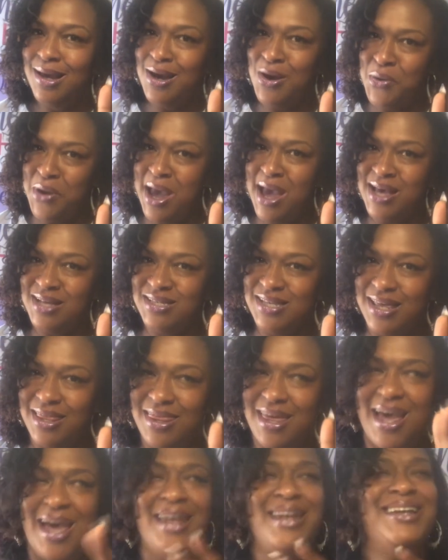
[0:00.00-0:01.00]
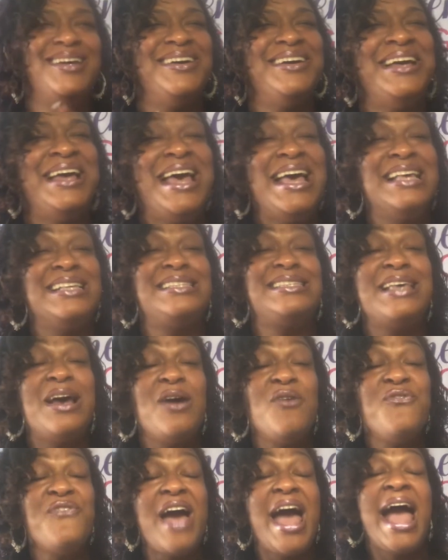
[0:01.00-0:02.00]
Okay, I said that.
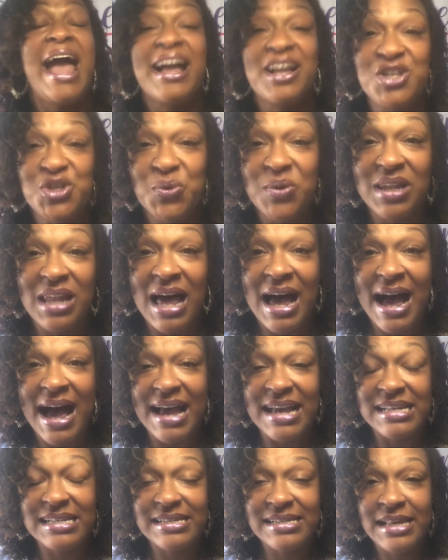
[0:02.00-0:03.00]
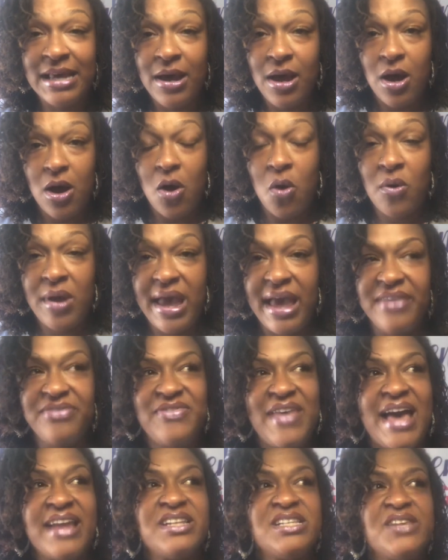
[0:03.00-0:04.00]
Self-actualize. Okay,
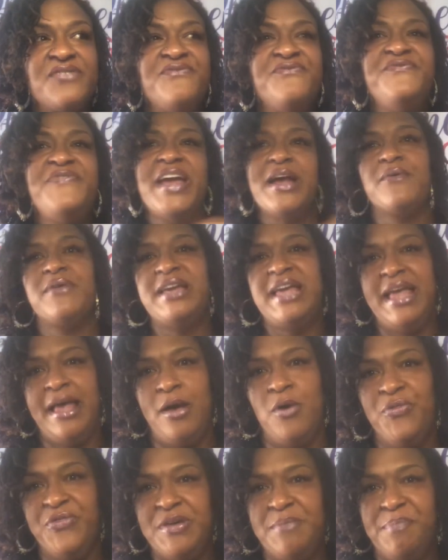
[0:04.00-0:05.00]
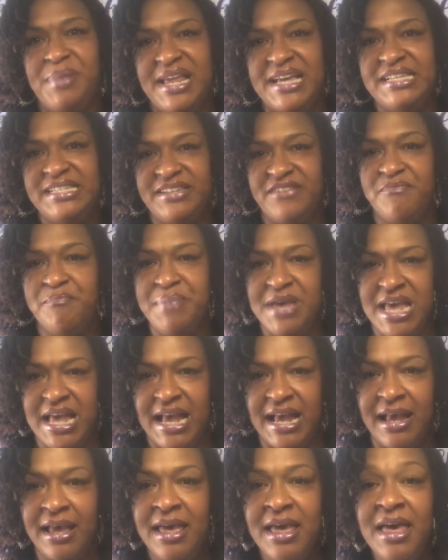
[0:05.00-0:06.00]
that is a very healthy place of
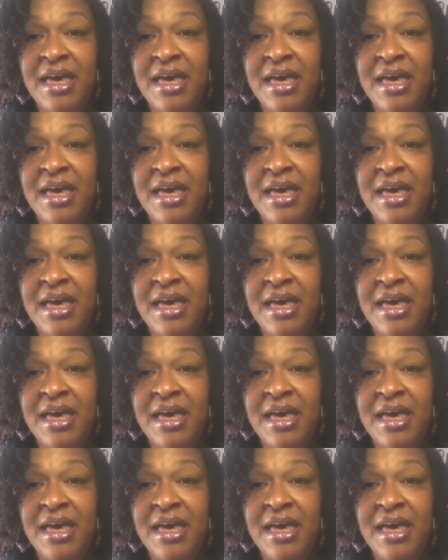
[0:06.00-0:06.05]
being.